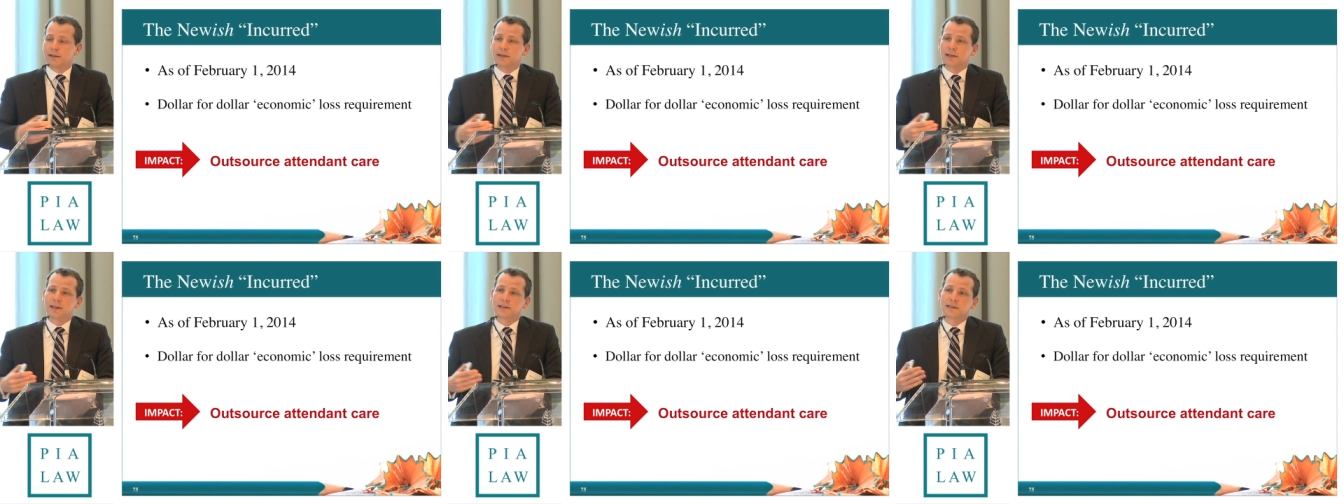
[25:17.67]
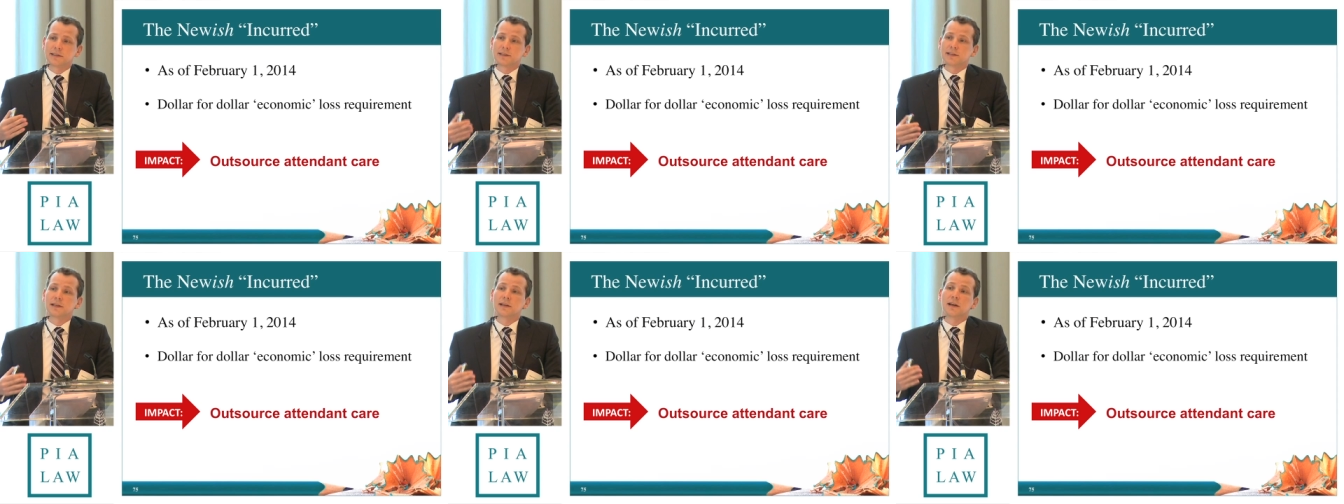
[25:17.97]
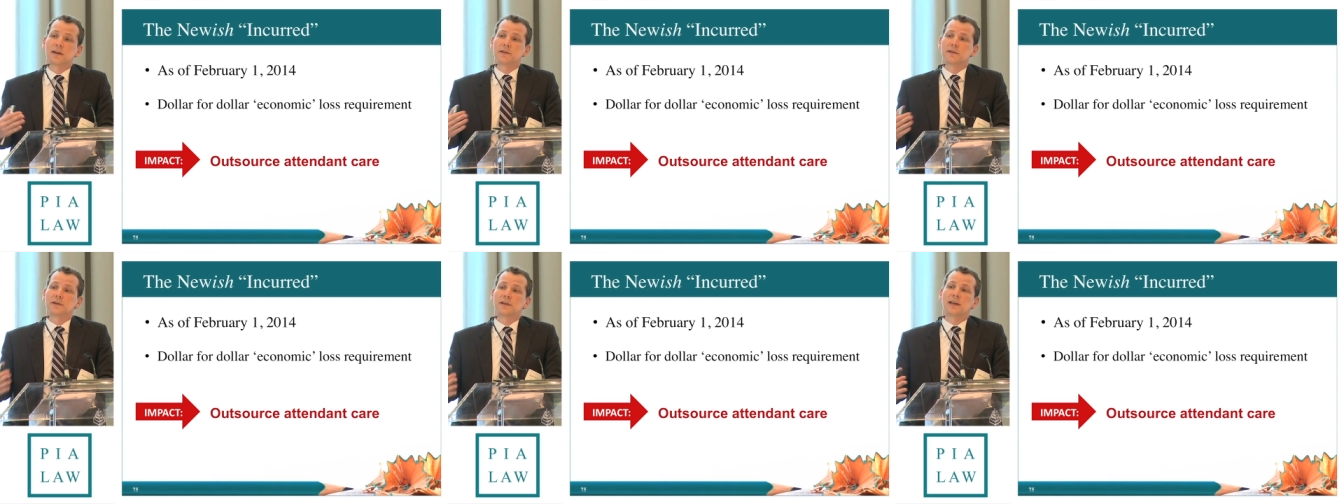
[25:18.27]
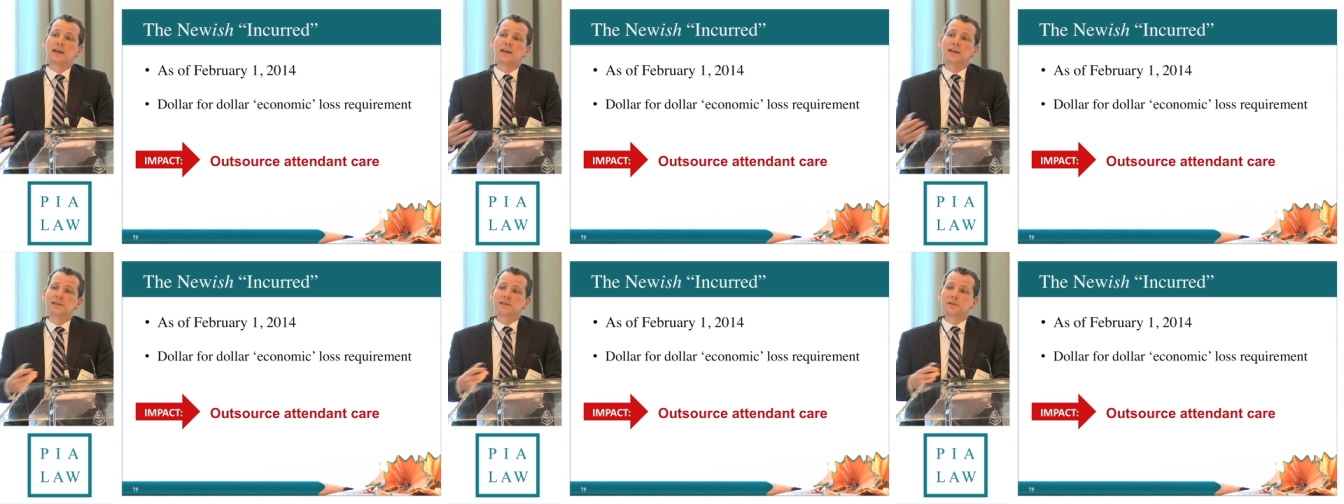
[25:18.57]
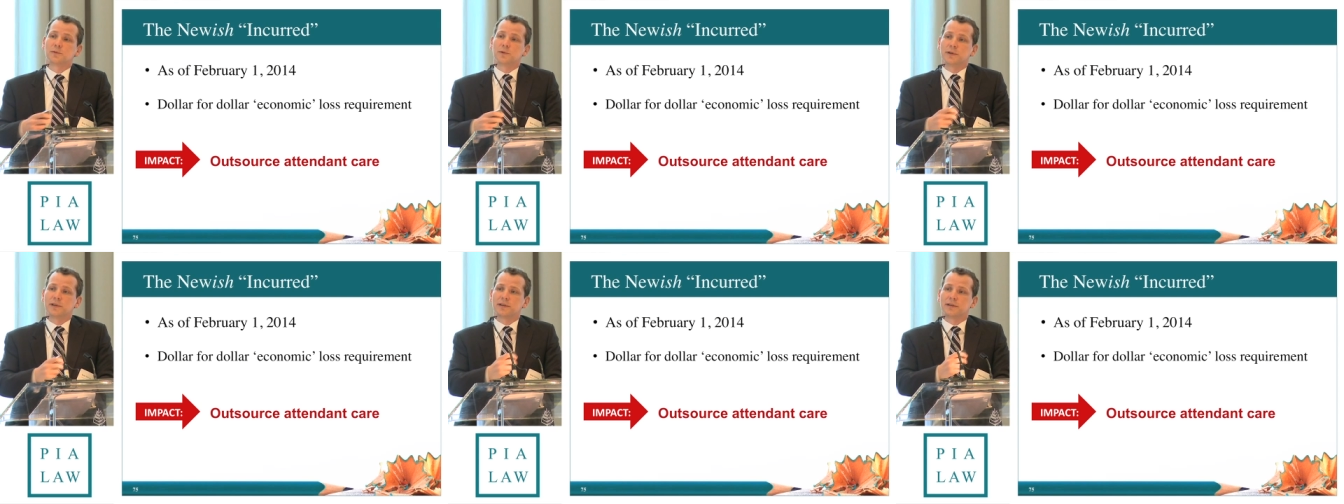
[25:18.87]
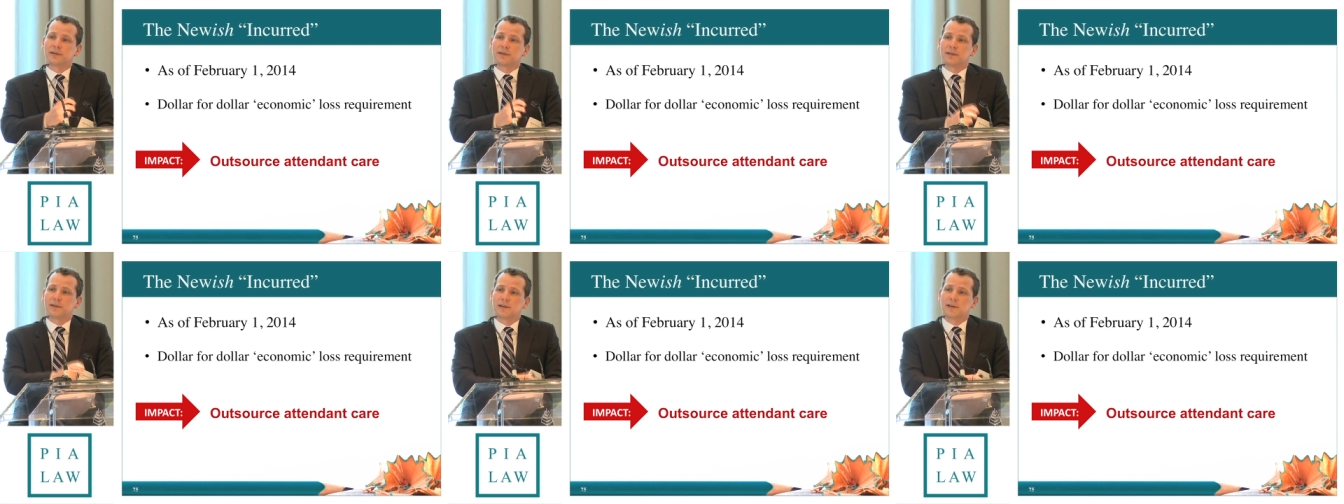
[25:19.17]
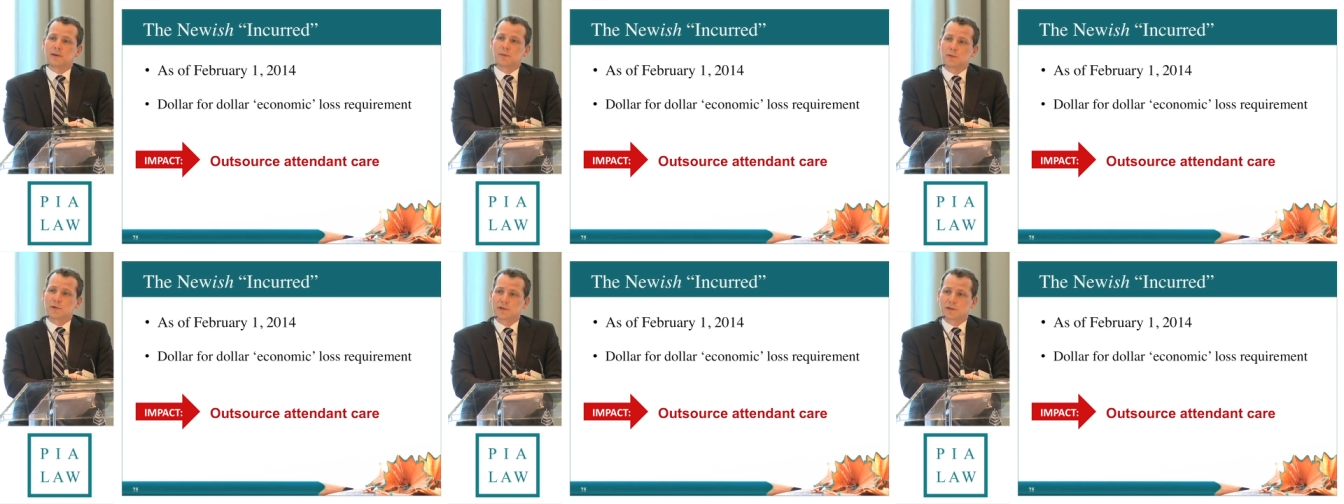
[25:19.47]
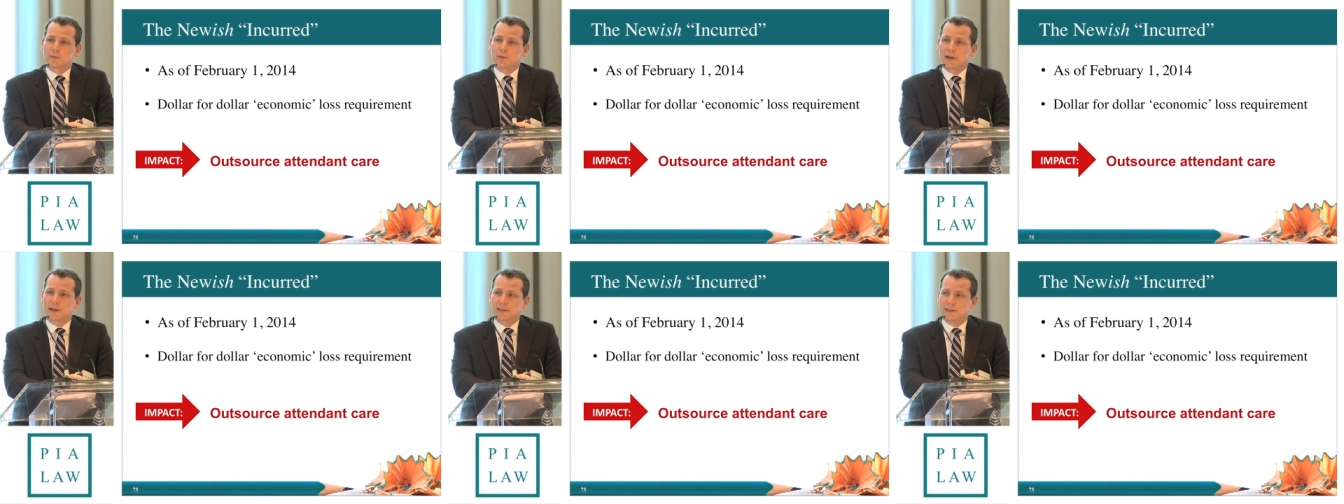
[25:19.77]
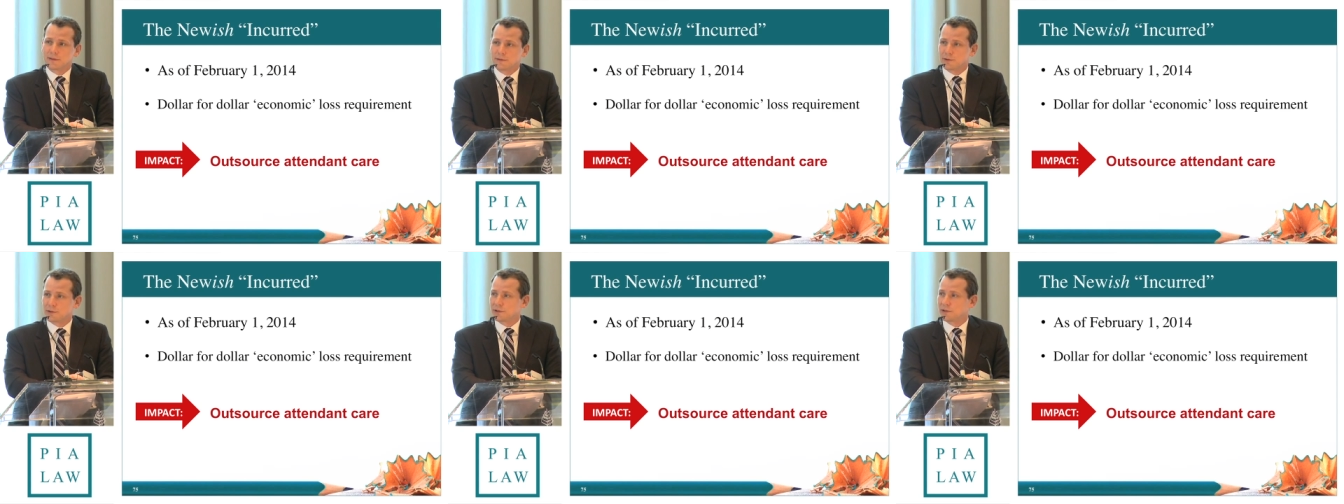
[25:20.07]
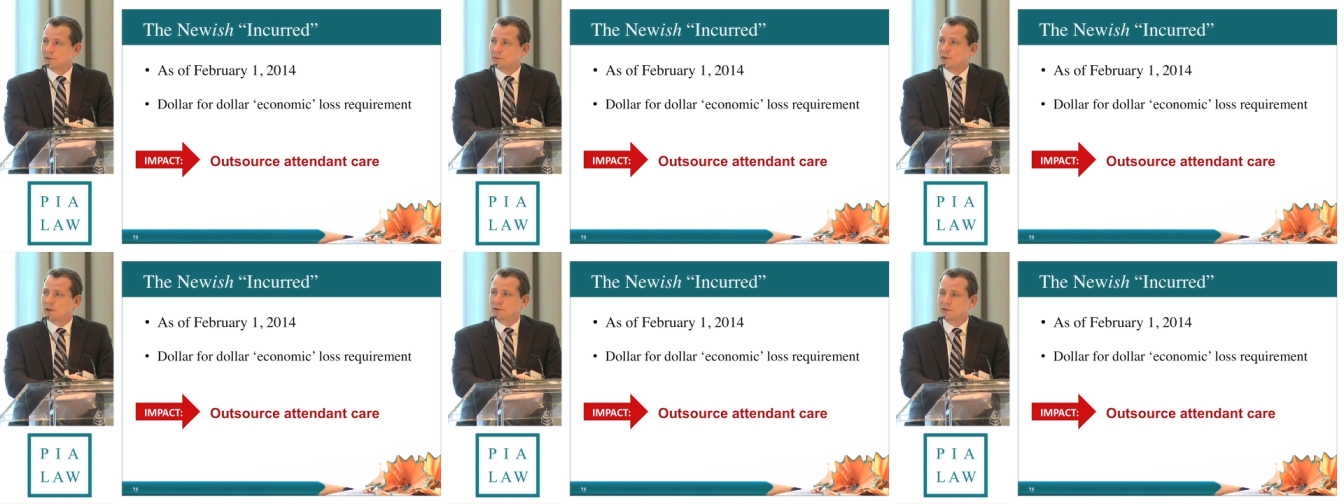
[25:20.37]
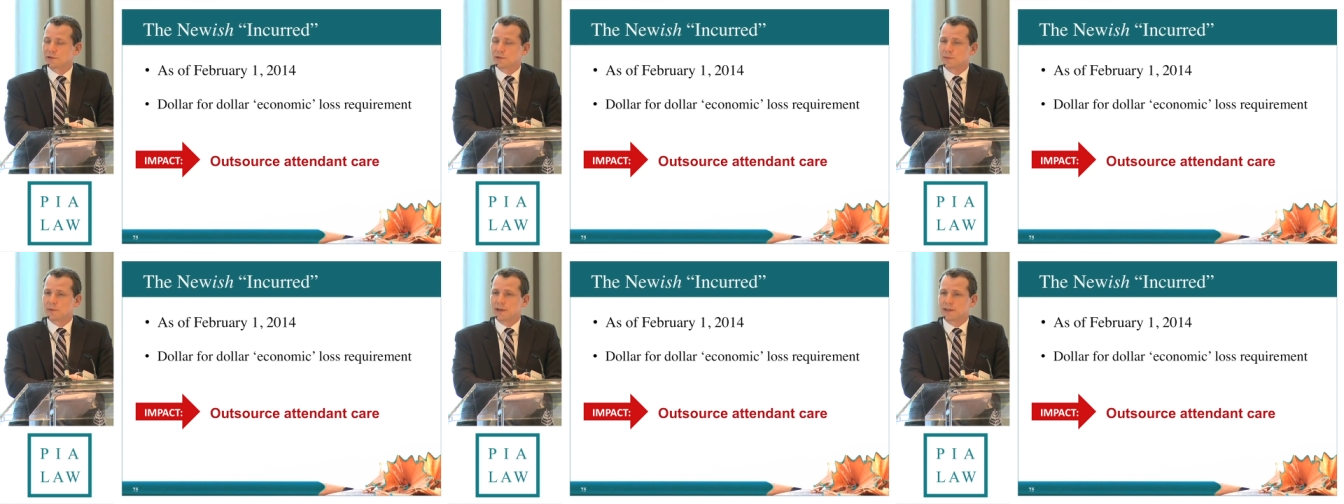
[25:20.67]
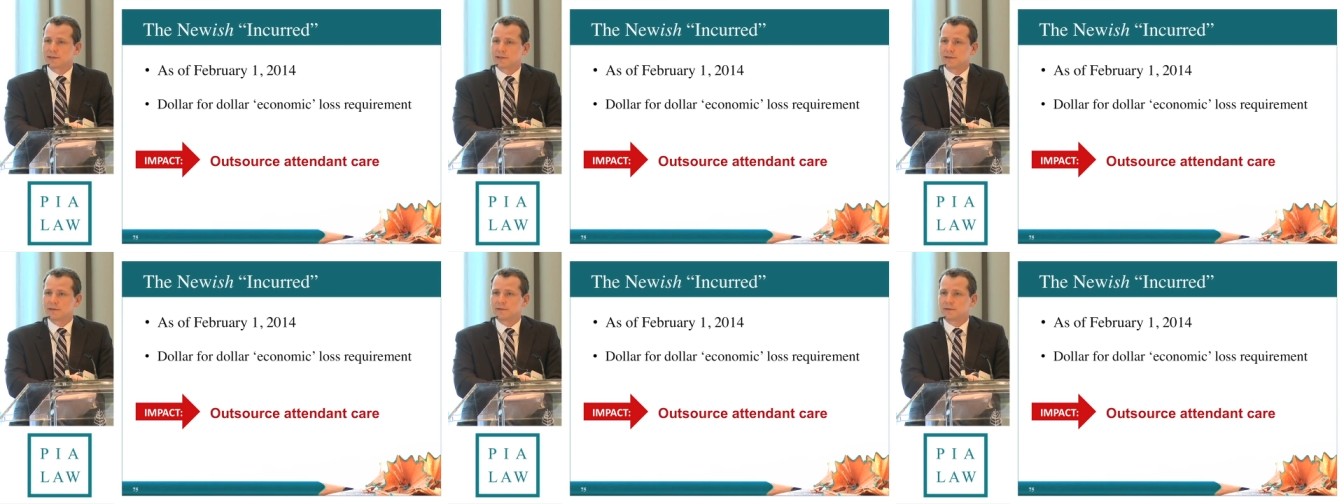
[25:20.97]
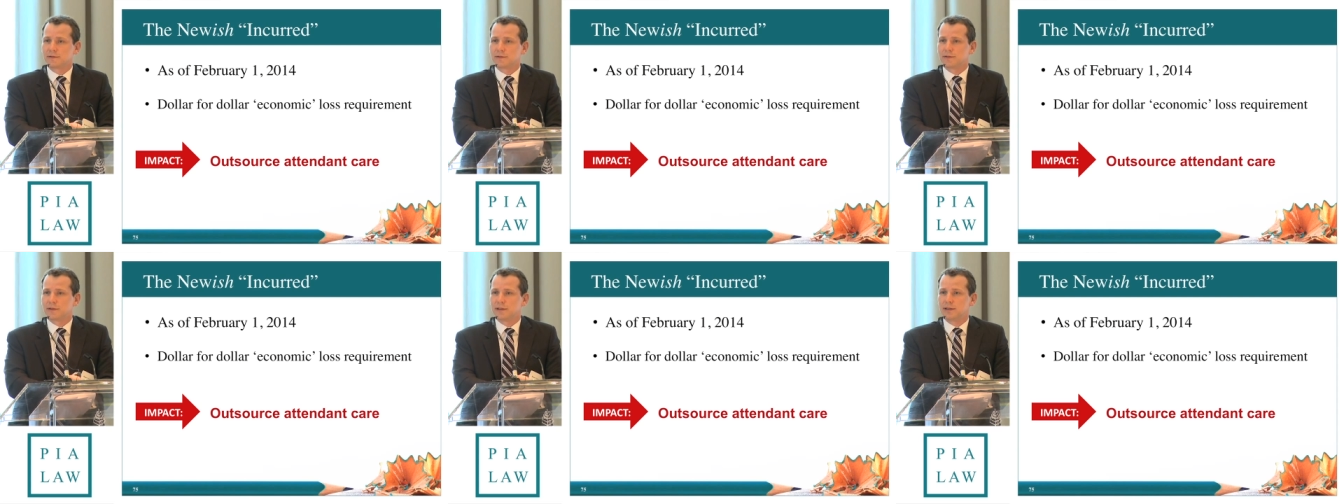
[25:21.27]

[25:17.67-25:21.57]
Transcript: This is another case with prospective versus retrospective.